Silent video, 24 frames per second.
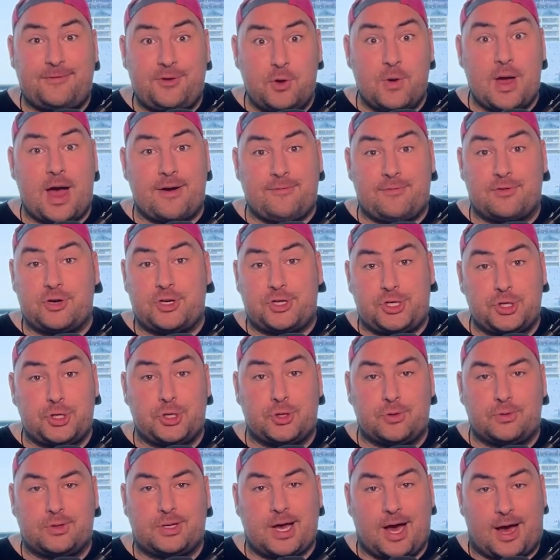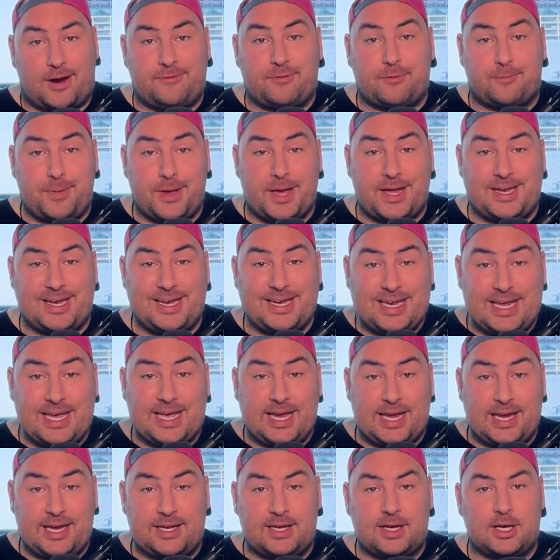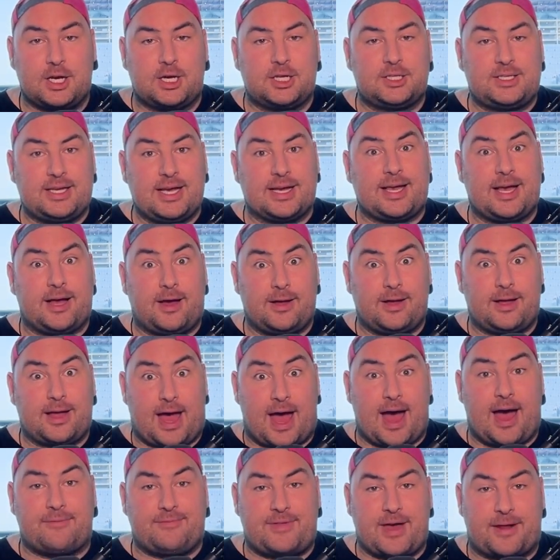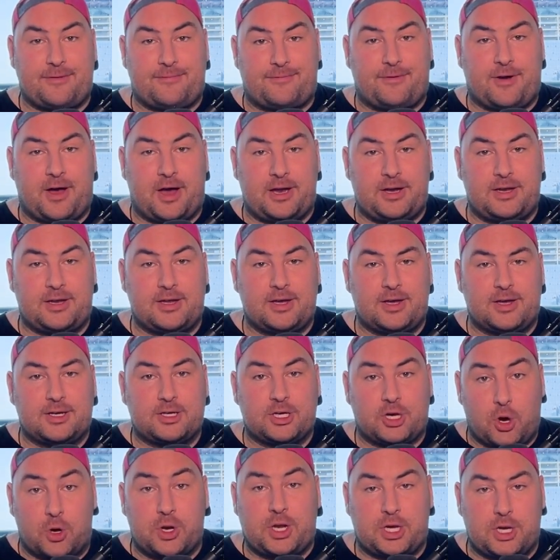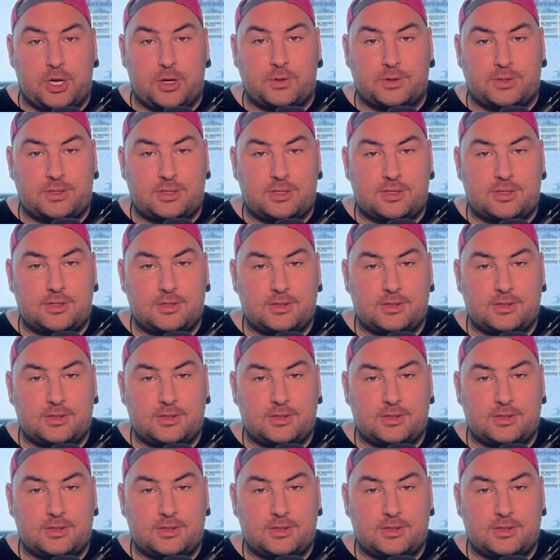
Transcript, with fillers: you ever do, God forbid, need to have that fund go to use.